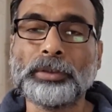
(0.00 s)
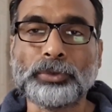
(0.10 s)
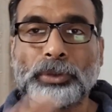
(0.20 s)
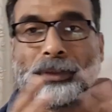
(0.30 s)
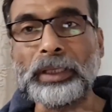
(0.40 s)

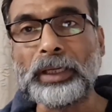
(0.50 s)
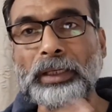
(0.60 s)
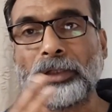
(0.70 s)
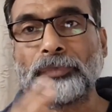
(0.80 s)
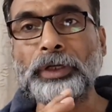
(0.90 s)
So in the
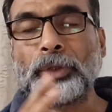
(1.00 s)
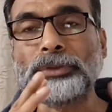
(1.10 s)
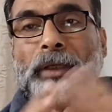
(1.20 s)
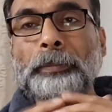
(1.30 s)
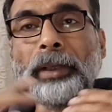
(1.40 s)
earlier
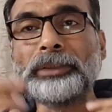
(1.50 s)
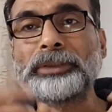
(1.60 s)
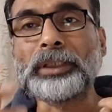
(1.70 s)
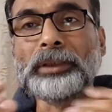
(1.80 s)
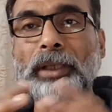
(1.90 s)
videos I
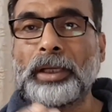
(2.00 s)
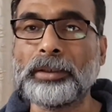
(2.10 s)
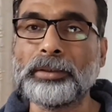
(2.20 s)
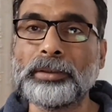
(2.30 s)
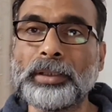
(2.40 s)
mentioned that
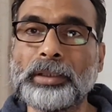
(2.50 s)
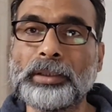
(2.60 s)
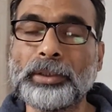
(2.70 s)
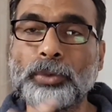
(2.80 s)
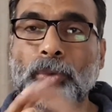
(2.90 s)

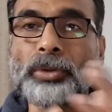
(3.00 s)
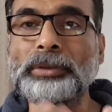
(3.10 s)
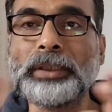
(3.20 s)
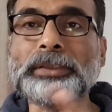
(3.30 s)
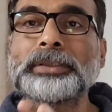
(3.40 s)
all
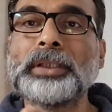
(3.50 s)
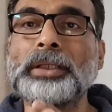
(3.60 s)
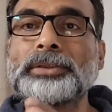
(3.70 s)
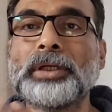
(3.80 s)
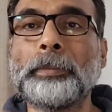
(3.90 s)
these
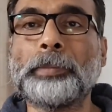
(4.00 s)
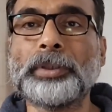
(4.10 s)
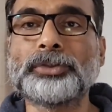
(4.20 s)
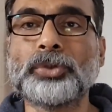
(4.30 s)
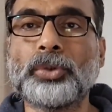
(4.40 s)
things
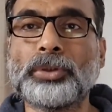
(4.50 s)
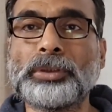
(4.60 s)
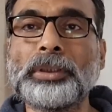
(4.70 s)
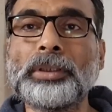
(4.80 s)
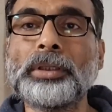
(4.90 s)
depends
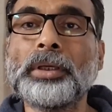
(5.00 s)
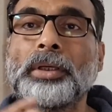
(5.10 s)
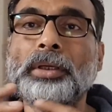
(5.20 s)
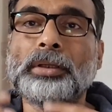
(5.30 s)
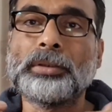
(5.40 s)
on
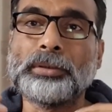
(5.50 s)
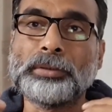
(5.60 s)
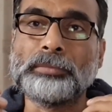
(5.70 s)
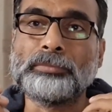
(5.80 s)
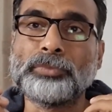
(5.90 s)

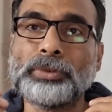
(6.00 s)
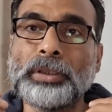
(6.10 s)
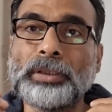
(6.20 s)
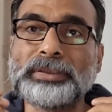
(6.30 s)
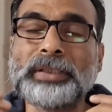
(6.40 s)

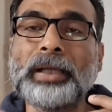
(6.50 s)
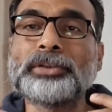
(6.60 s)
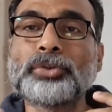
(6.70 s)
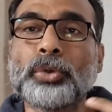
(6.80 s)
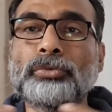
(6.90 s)
the
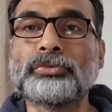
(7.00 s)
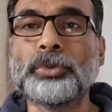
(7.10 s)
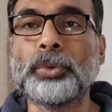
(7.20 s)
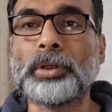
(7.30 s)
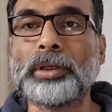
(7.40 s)
size of
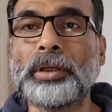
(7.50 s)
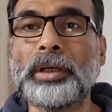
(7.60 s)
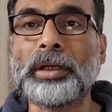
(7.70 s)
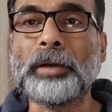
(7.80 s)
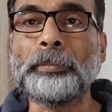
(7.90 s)
your
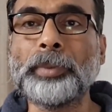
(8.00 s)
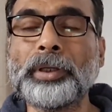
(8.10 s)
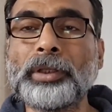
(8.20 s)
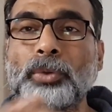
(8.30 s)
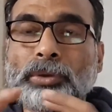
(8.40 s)

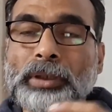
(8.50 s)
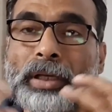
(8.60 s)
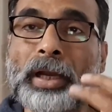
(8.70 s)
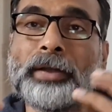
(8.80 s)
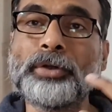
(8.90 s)
company or the
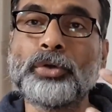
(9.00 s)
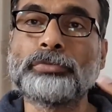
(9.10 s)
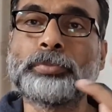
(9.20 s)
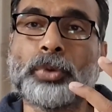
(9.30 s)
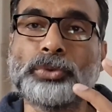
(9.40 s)
kind
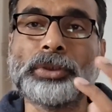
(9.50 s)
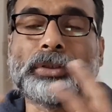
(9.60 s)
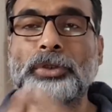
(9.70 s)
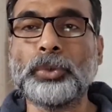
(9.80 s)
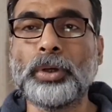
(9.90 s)
of
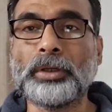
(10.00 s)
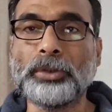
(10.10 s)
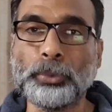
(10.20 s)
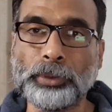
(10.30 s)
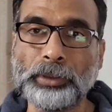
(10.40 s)
project you are
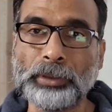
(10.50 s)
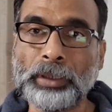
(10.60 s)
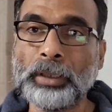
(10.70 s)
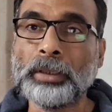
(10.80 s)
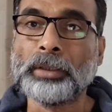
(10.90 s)
doing.
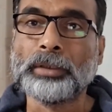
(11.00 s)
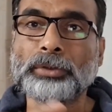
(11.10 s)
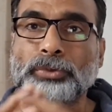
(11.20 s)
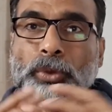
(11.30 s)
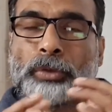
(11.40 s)

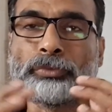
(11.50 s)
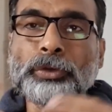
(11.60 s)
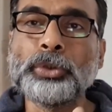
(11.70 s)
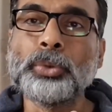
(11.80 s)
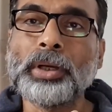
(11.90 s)
So if
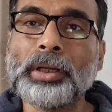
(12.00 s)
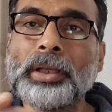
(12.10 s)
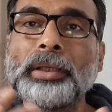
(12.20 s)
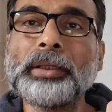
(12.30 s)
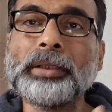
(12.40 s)
you are
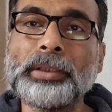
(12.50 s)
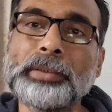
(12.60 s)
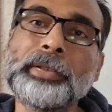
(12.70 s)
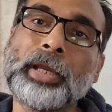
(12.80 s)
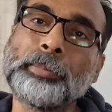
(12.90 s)
an
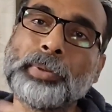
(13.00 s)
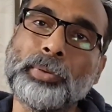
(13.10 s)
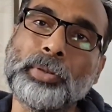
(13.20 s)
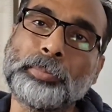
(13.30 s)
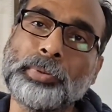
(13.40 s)
indie game
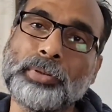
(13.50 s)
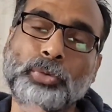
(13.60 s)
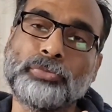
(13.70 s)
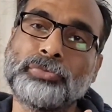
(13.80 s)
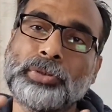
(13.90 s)
developer
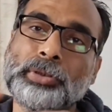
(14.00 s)
of